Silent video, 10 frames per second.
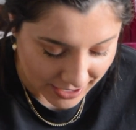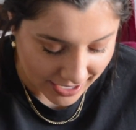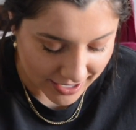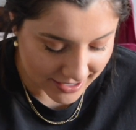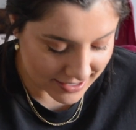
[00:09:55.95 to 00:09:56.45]

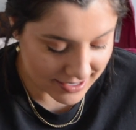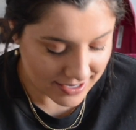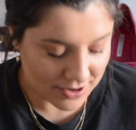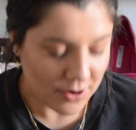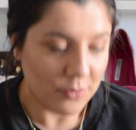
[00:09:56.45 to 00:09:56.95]
okay.
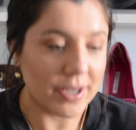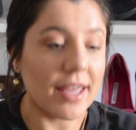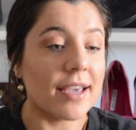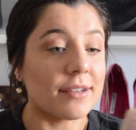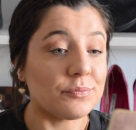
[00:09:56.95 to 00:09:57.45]

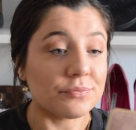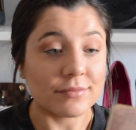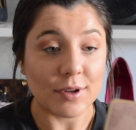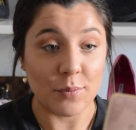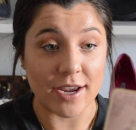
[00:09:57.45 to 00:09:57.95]

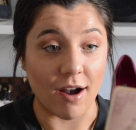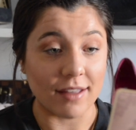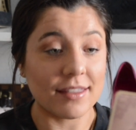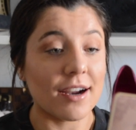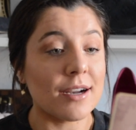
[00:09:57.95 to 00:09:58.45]
We
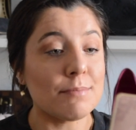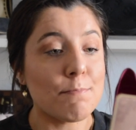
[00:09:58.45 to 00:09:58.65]
got there.